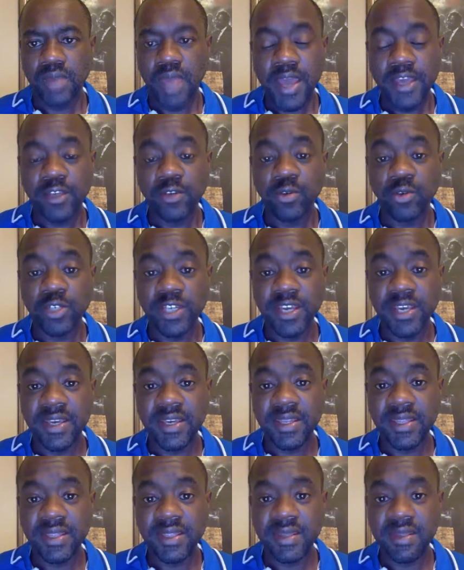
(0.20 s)
Hi, good
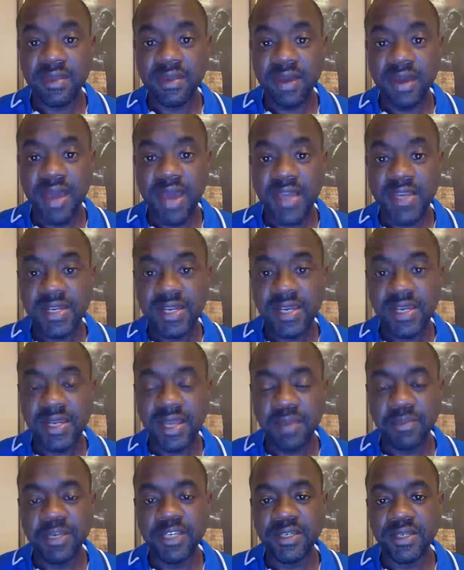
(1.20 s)
day. Ade
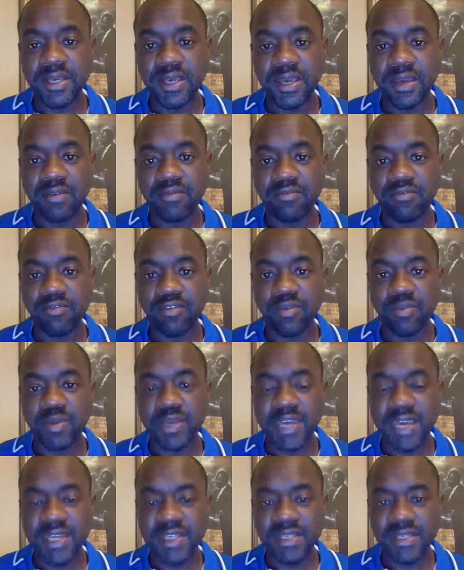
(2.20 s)
Lamidi here from
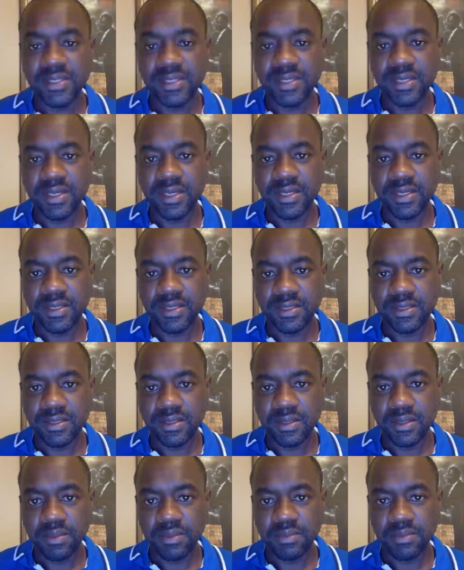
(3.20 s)

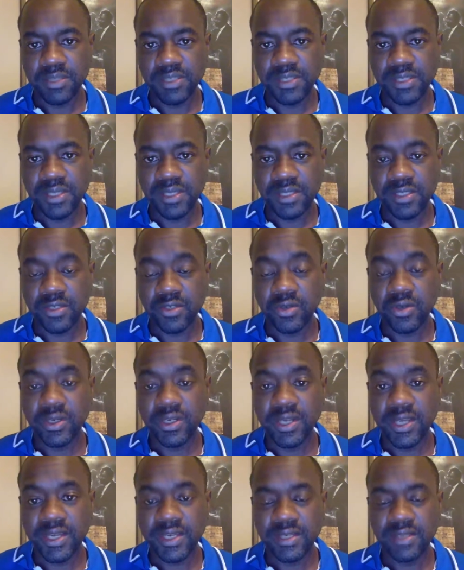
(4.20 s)

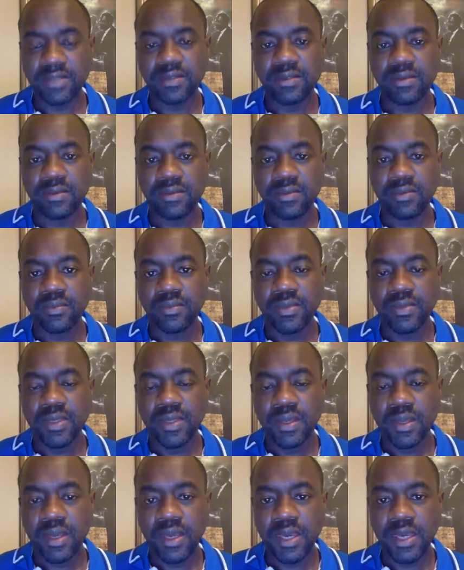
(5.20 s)
GetInternetBusiness.net,
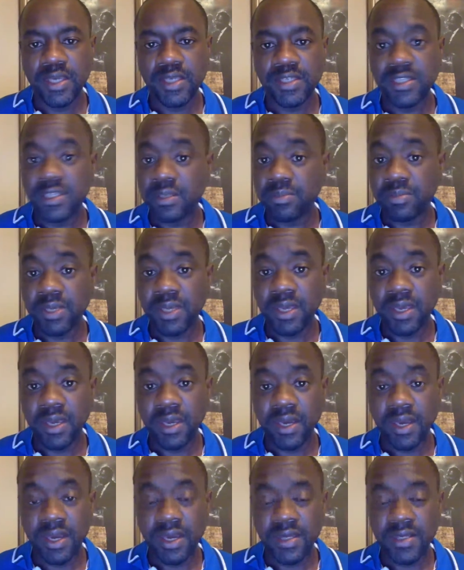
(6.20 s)
a
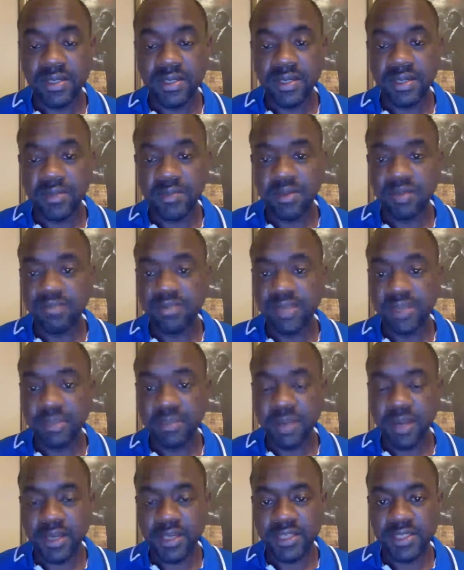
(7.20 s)
CPA and affiliate
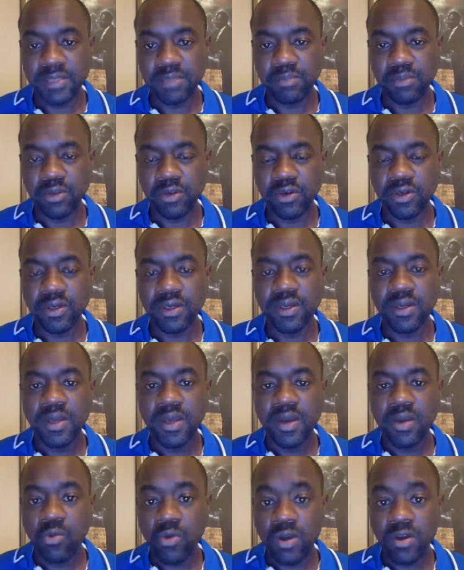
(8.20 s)
marketing blog.
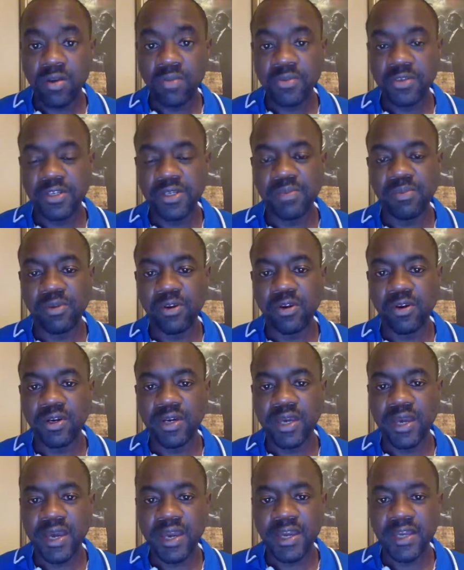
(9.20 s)
Welcome to the blog,
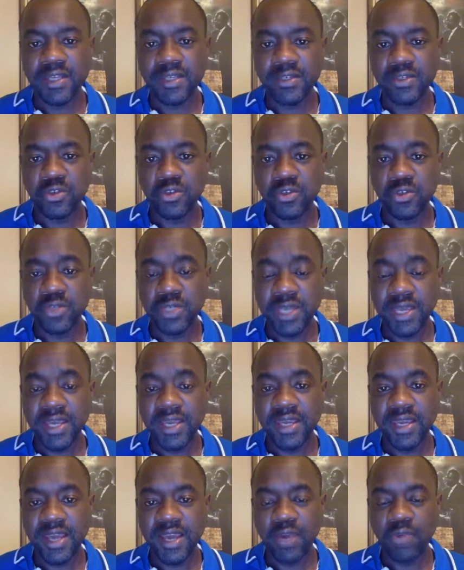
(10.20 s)
and
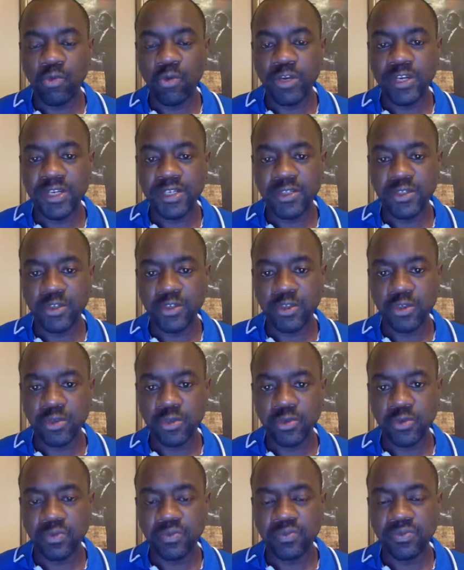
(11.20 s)
today I wanted
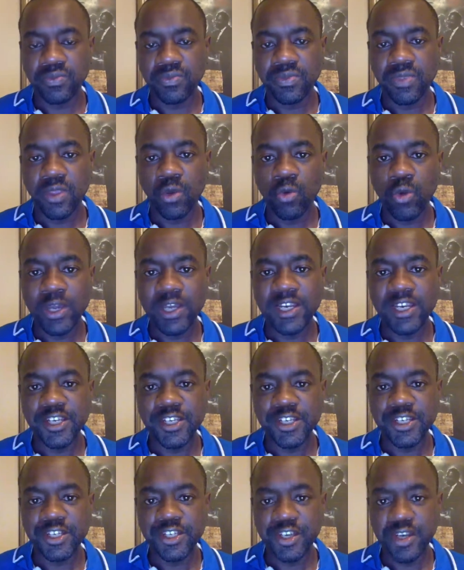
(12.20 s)
to quickly
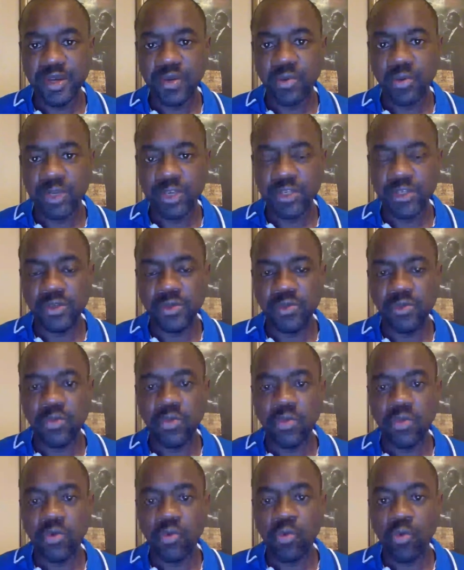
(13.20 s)
share with you
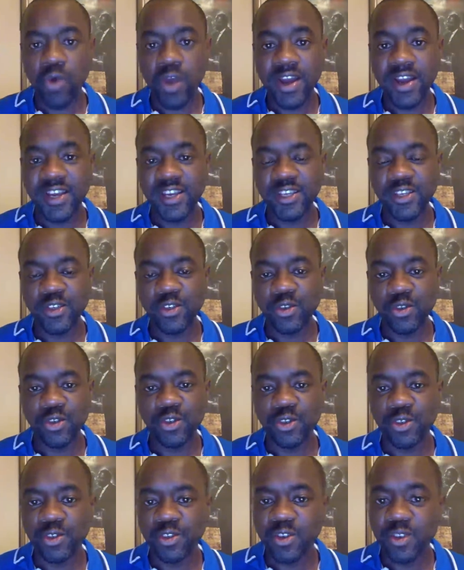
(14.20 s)
why you
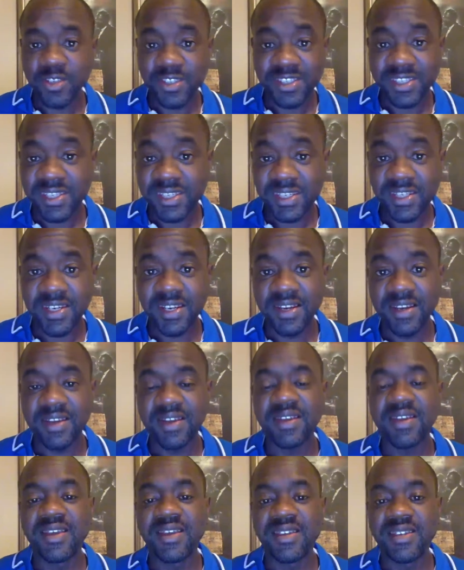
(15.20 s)
should consider
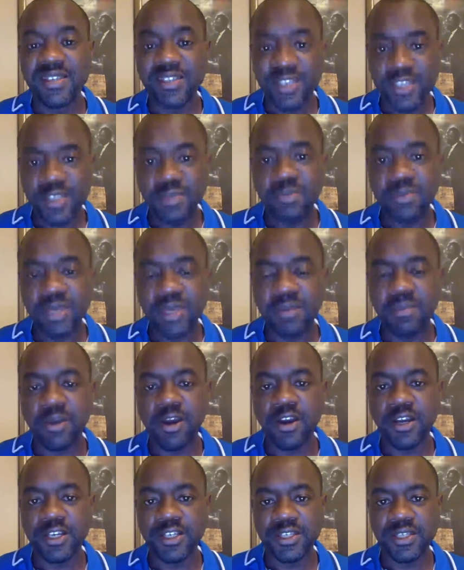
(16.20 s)
CPA
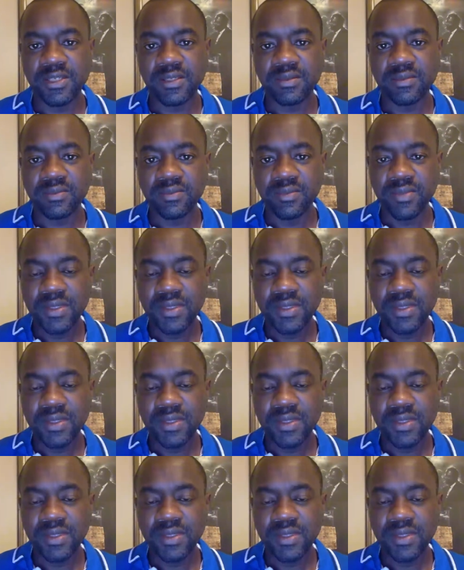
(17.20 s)
marketing.